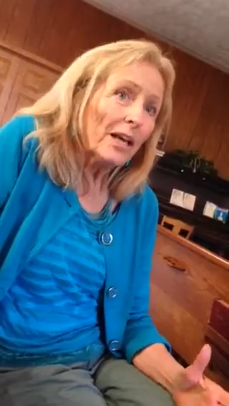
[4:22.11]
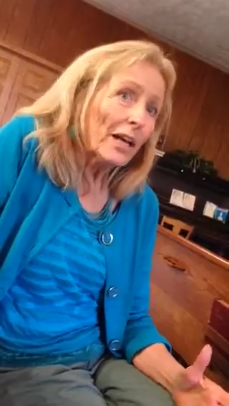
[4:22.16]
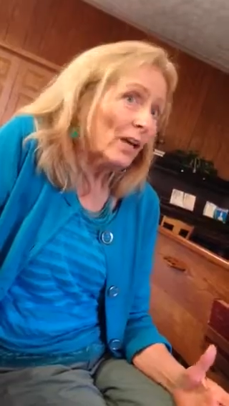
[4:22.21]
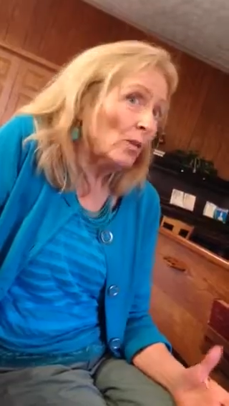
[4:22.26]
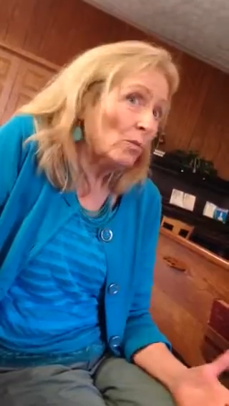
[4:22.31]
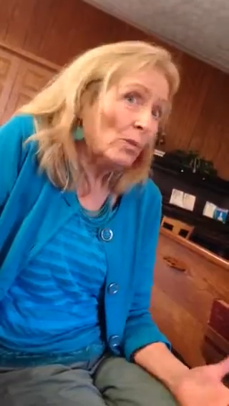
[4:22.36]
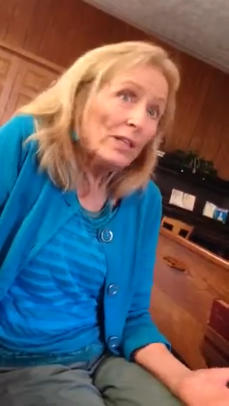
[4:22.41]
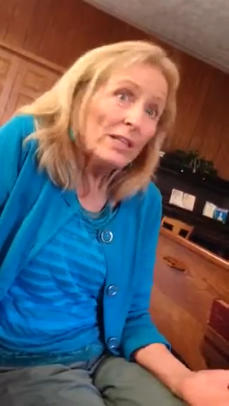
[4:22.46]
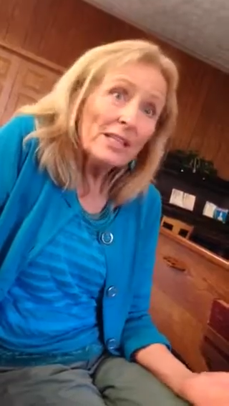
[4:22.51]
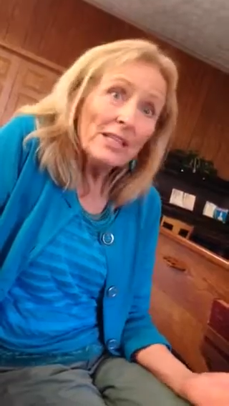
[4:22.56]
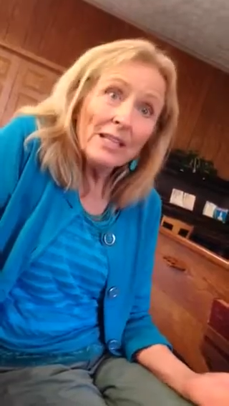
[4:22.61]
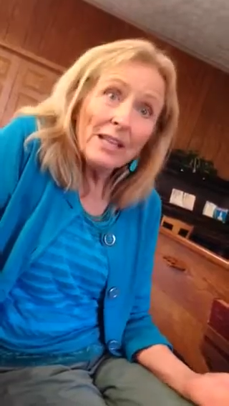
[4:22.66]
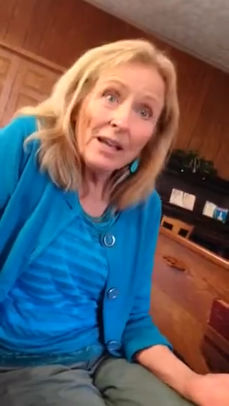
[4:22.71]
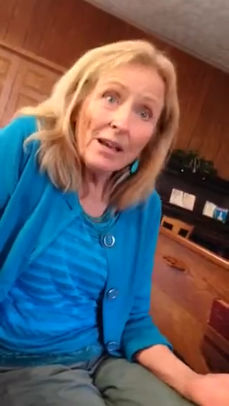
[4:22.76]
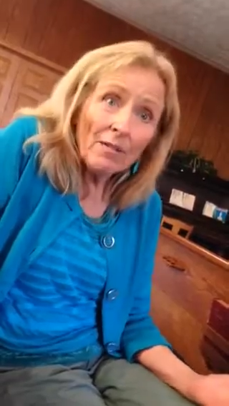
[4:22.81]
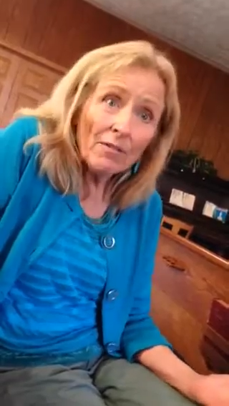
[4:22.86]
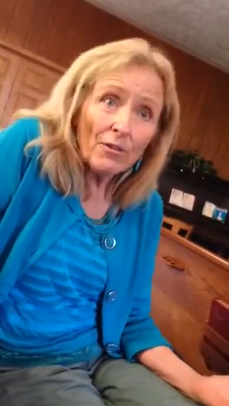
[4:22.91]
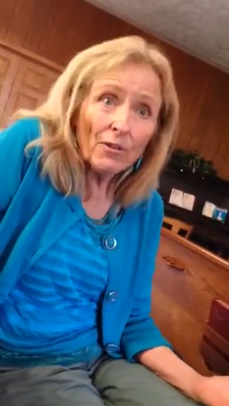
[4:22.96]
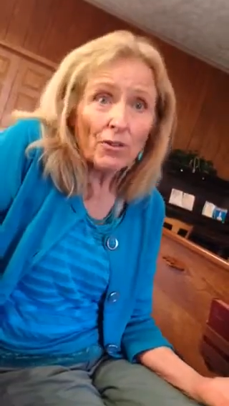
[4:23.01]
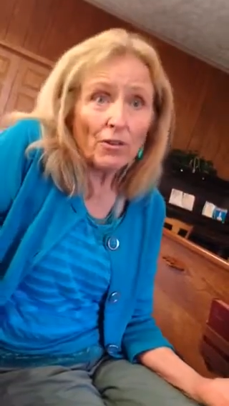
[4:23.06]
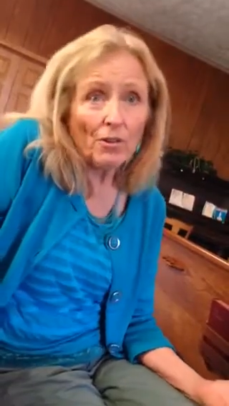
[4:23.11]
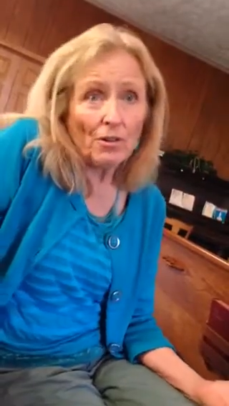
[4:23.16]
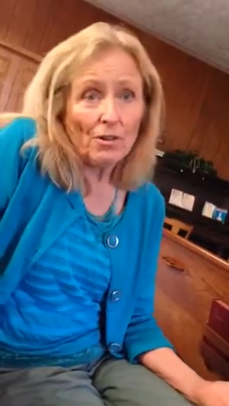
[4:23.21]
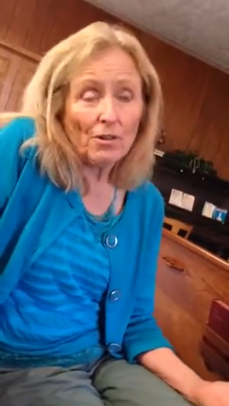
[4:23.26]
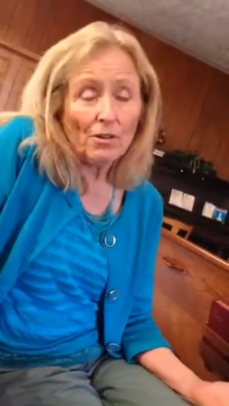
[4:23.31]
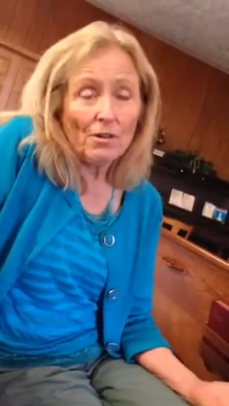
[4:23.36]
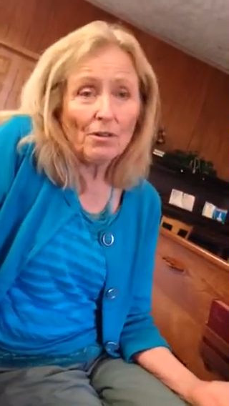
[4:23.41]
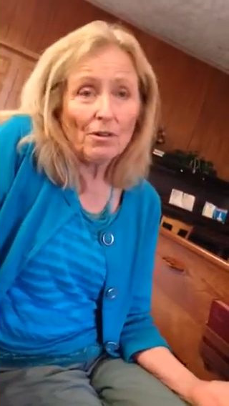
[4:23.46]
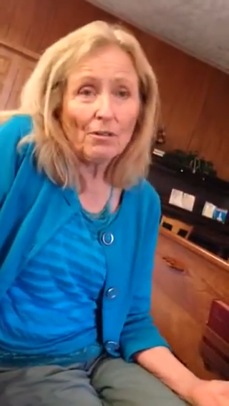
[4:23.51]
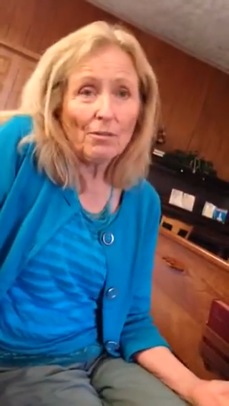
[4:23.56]
And we never
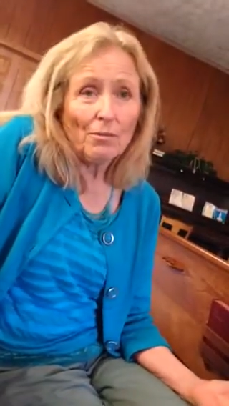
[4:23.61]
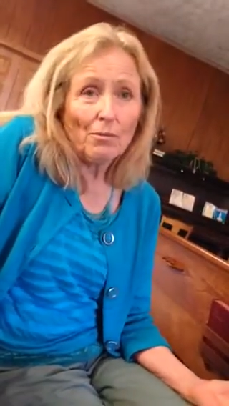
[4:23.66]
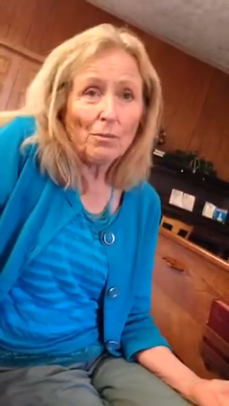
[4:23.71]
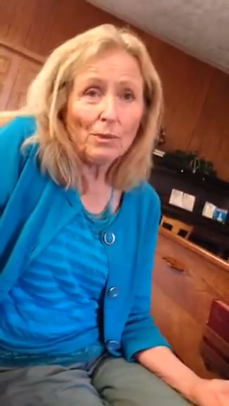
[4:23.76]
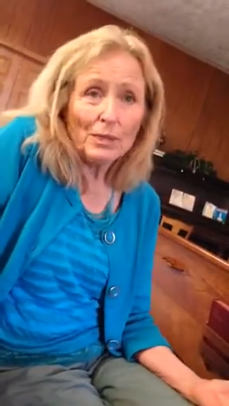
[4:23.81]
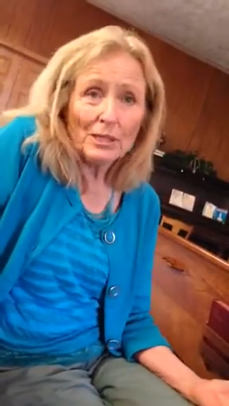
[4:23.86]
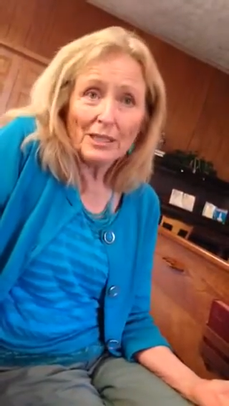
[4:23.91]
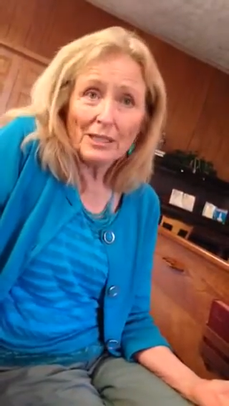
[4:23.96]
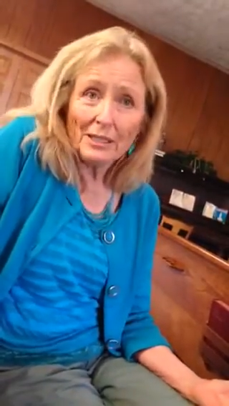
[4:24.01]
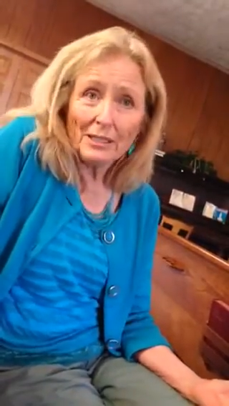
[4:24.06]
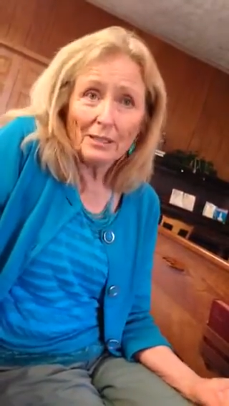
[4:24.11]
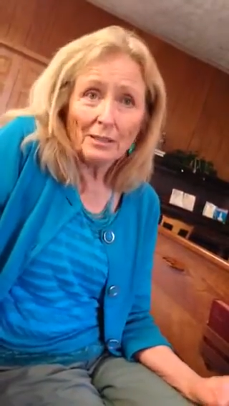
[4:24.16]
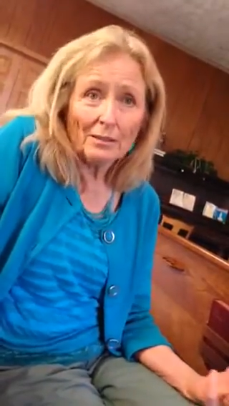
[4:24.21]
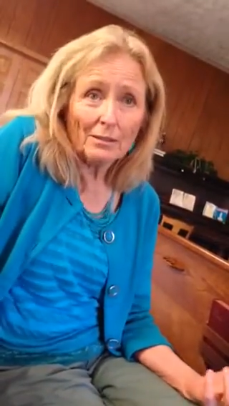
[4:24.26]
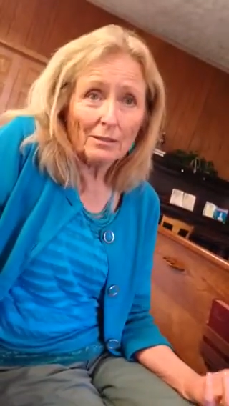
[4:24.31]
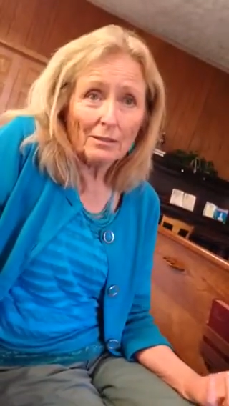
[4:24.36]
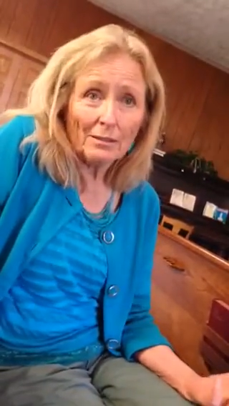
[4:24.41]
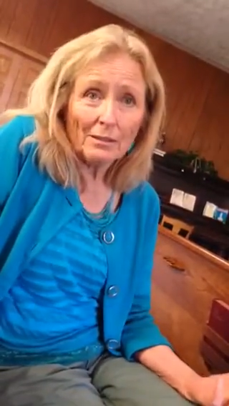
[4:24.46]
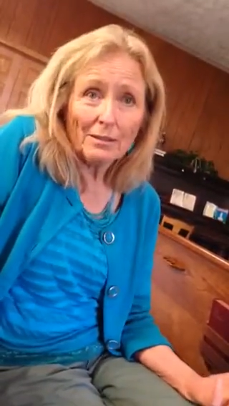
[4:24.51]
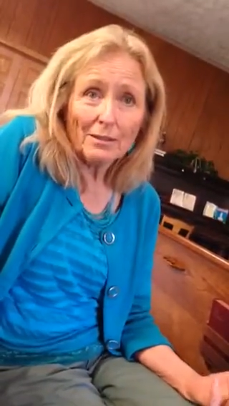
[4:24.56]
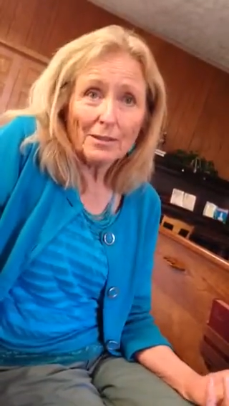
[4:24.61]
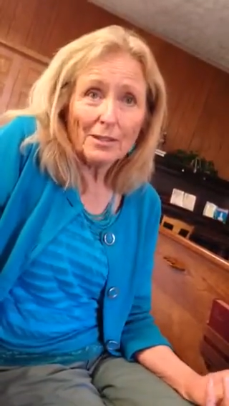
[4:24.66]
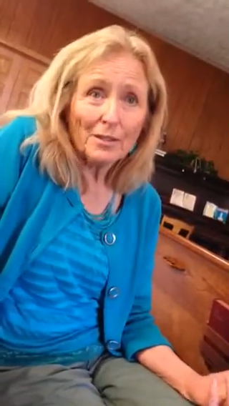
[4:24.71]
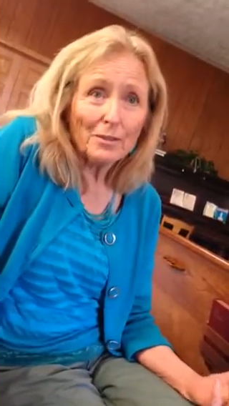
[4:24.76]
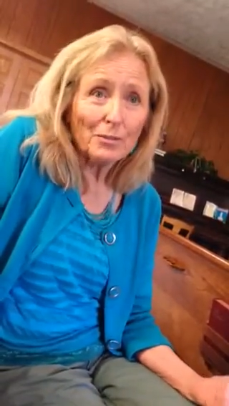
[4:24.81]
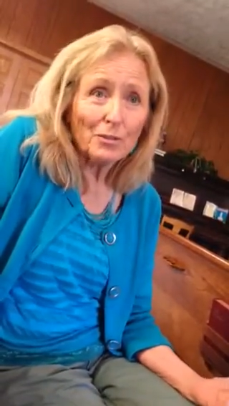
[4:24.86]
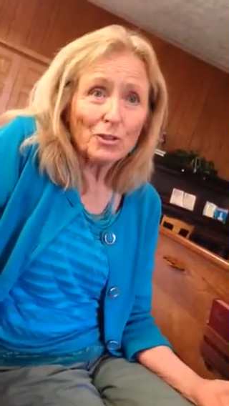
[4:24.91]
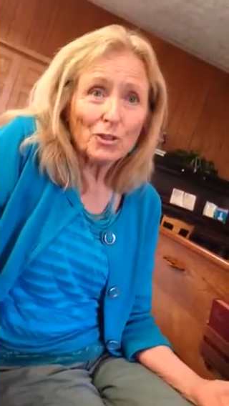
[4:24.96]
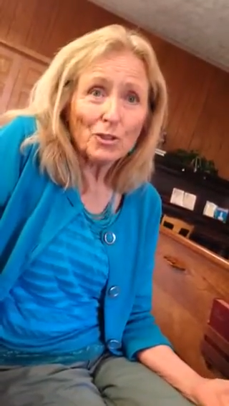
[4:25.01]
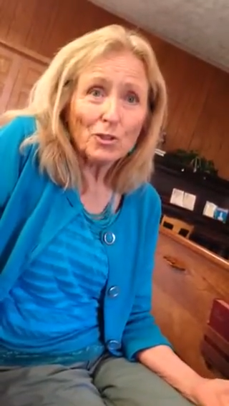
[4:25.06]
went to the hills.
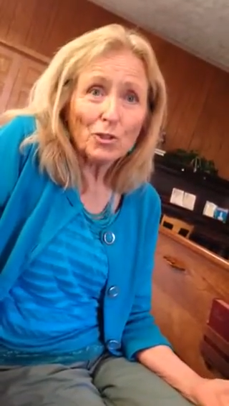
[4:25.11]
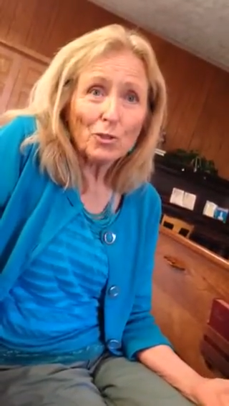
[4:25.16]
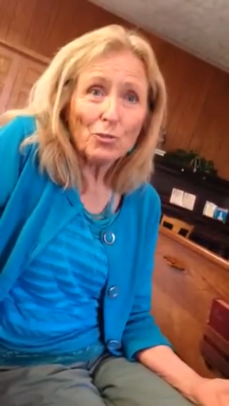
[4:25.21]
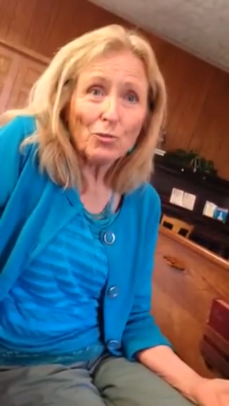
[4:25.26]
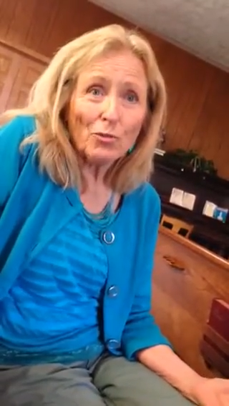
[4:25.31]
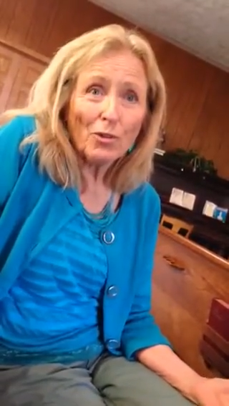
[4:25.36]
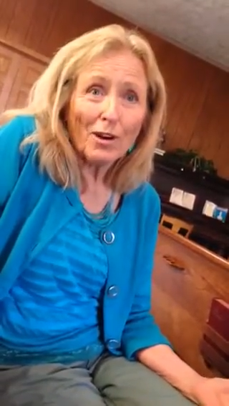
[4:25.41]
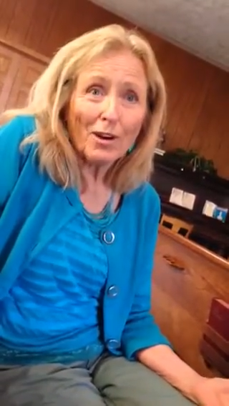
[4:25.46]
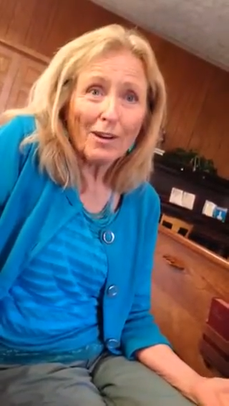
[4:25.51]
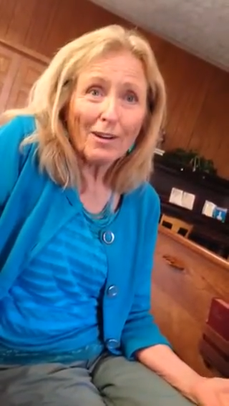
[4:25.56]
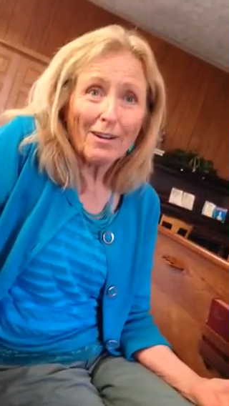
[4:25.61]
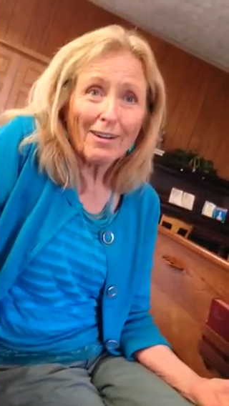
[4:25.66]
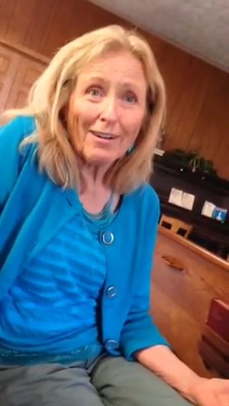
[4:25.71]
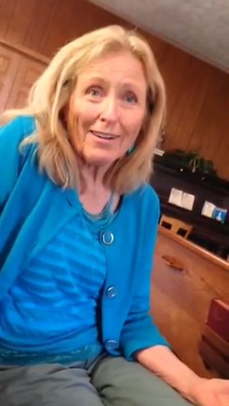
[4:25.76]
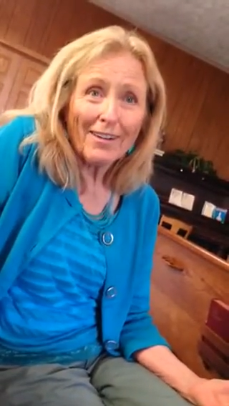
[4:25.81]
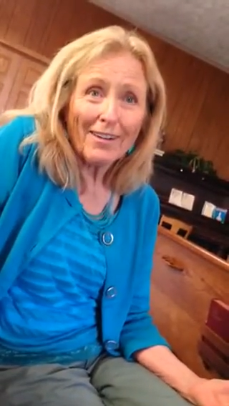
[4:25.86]
It was just too far.